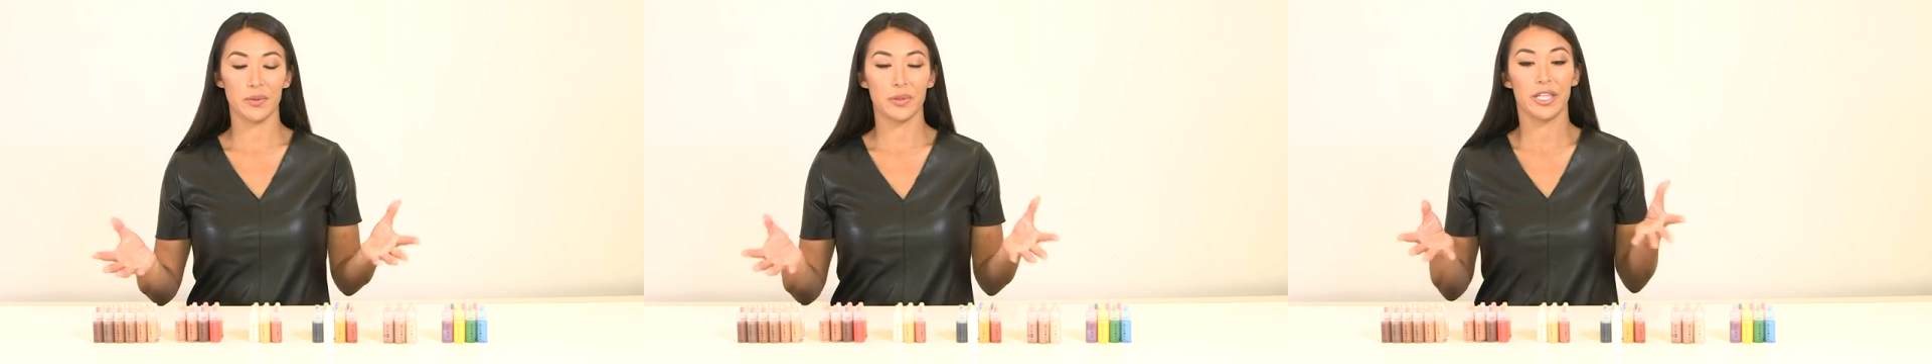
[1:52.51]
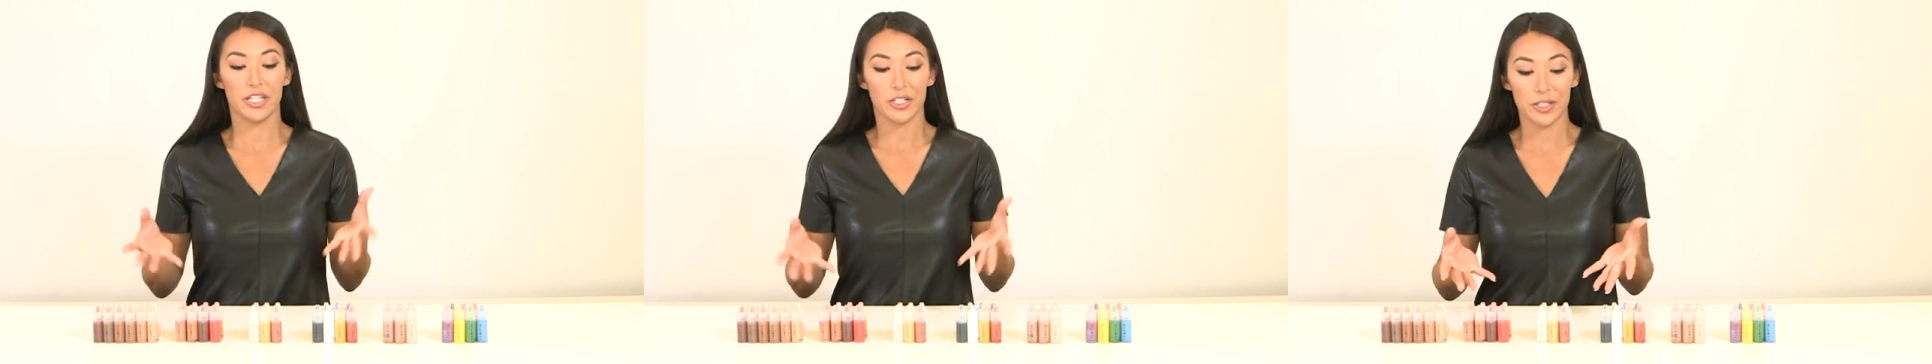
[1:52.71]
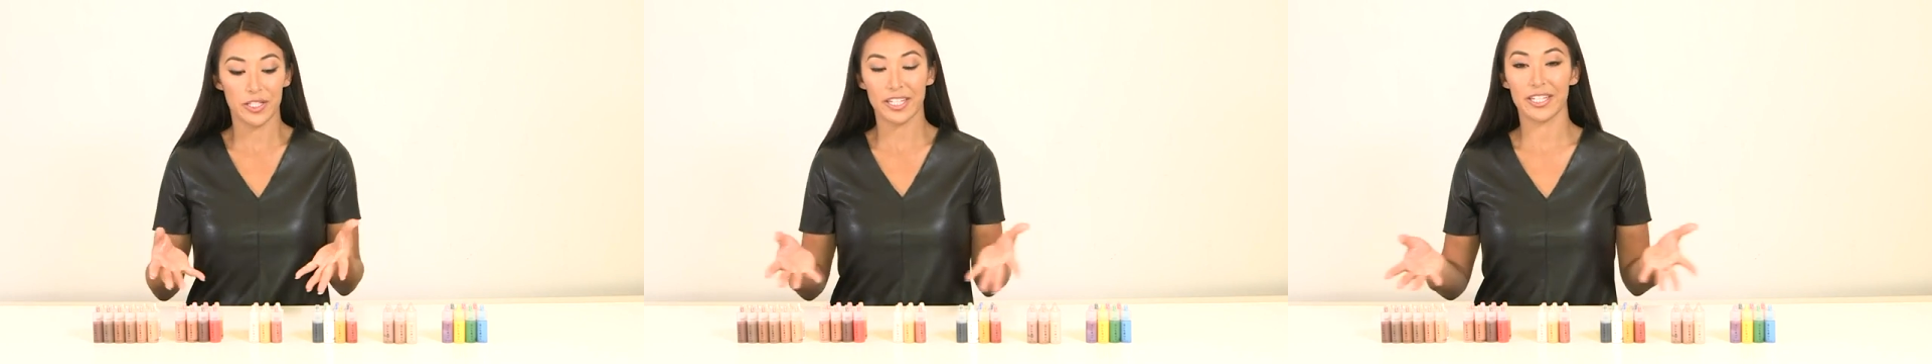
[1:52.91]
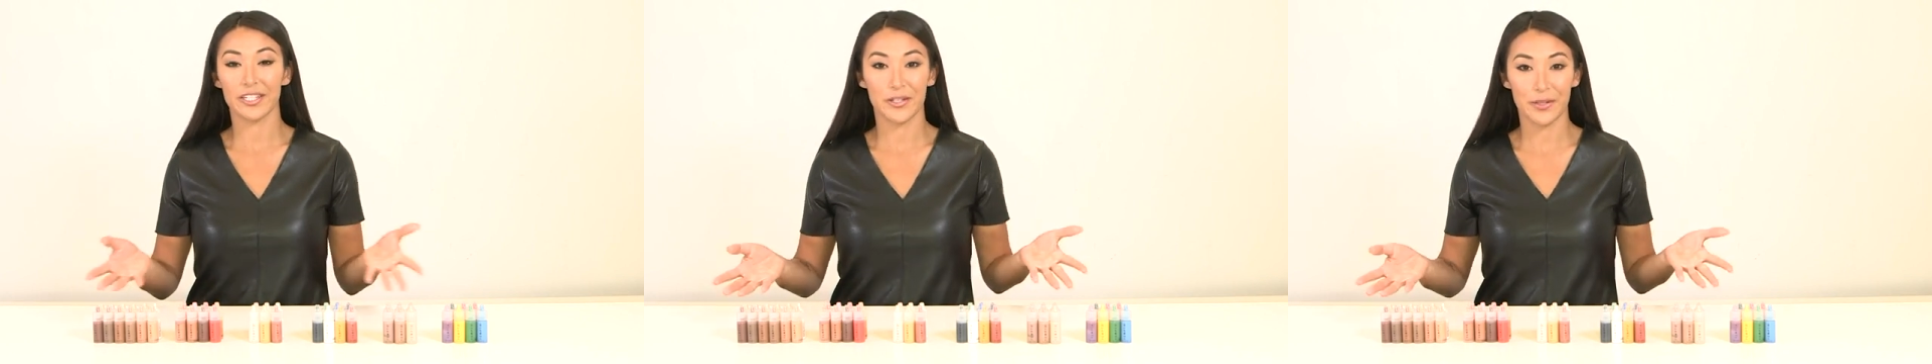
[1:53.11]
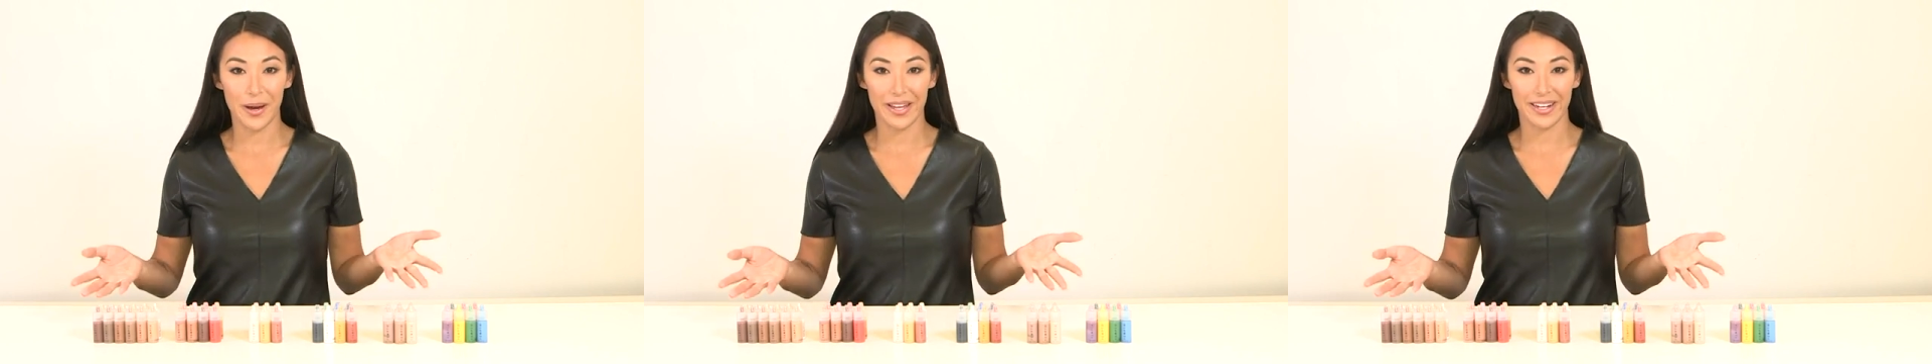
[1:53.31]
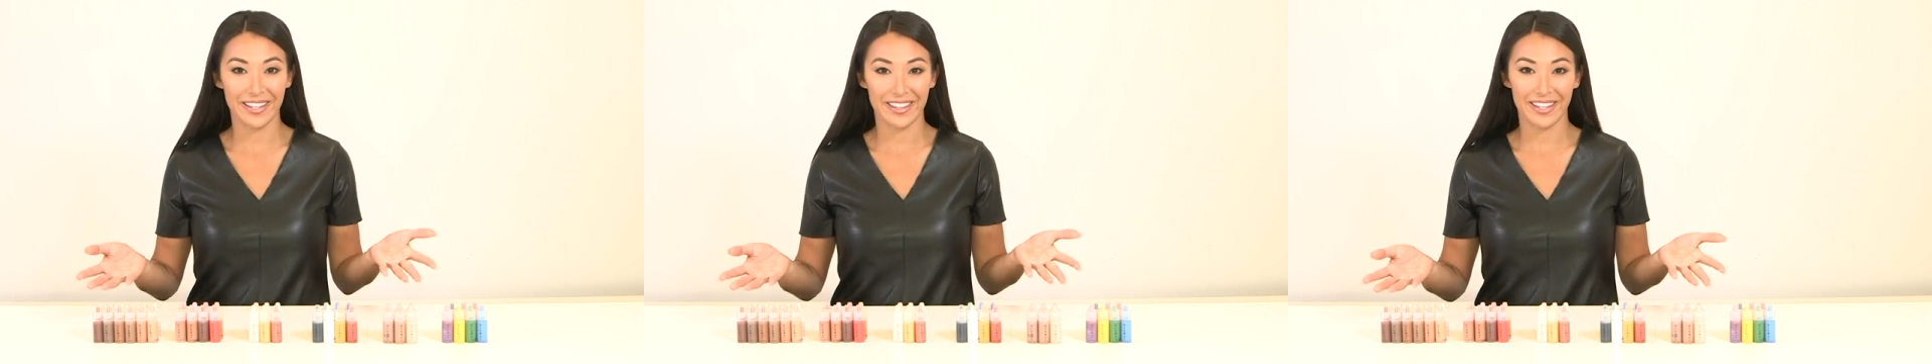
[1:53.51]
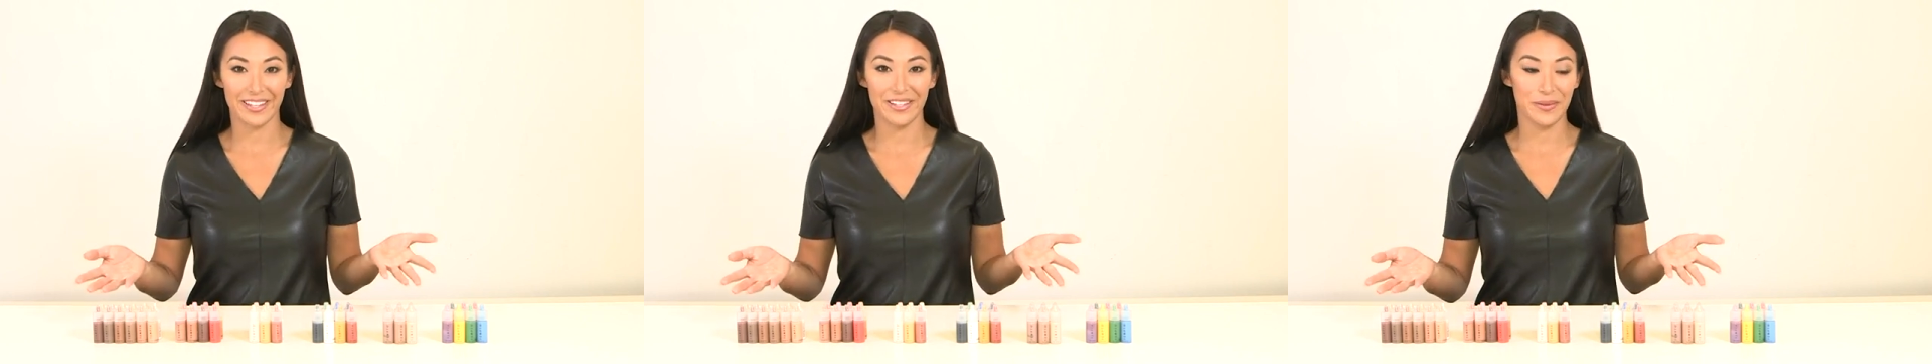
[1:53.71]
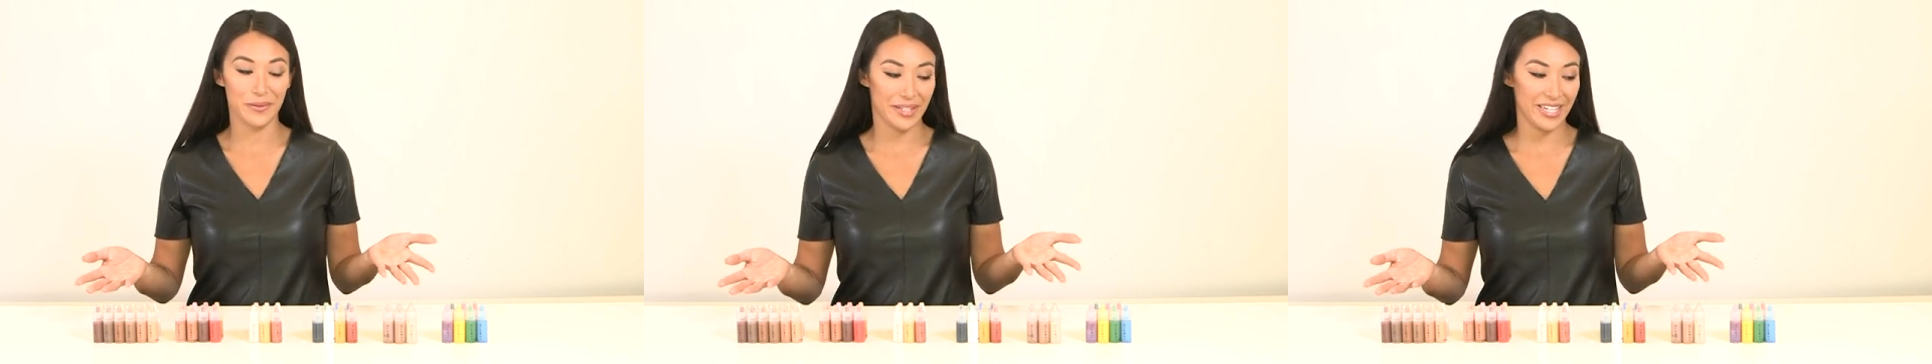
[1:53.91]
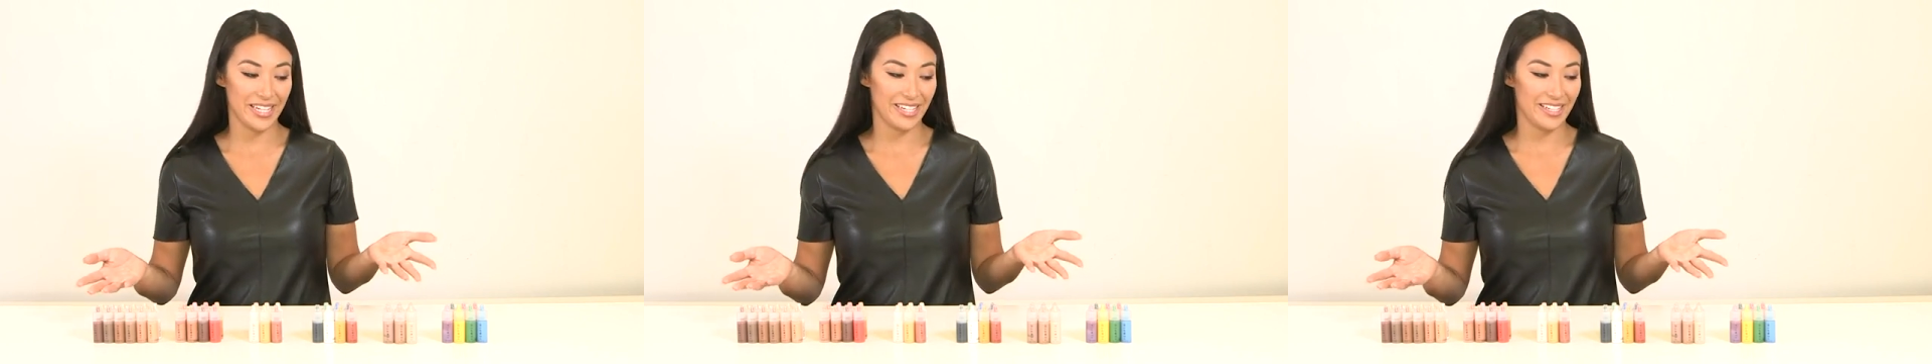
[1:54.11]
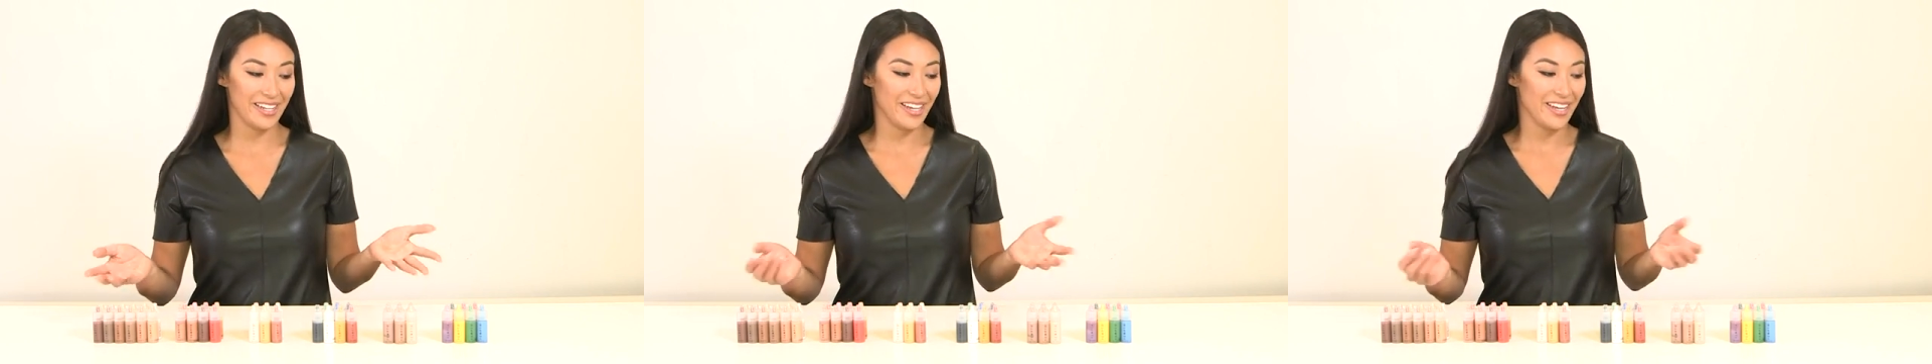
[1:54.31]
You literally can do anything you
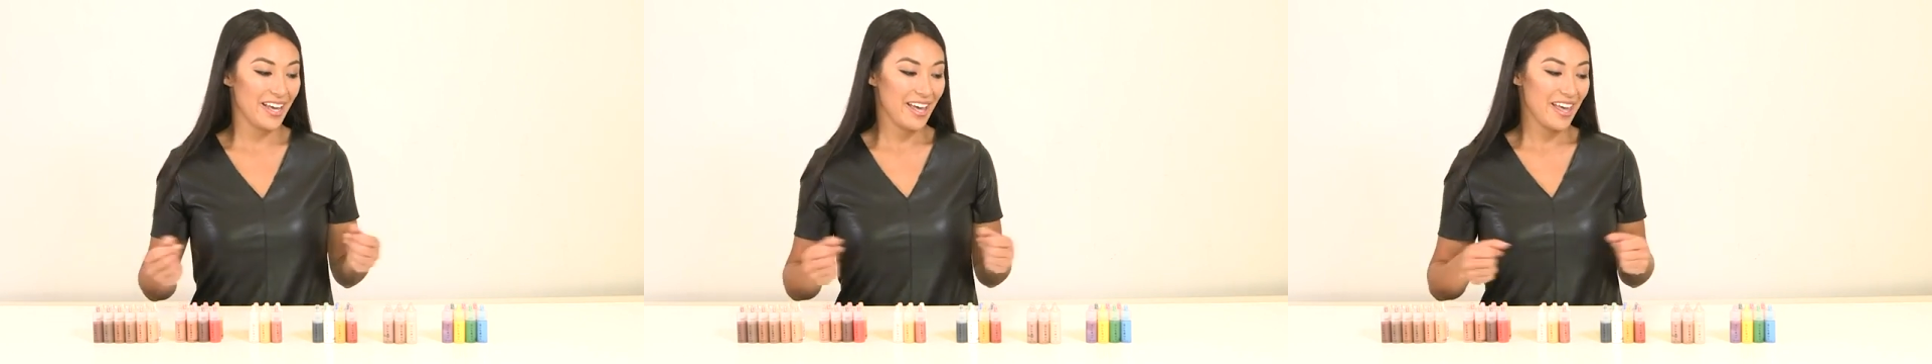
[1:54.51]
need.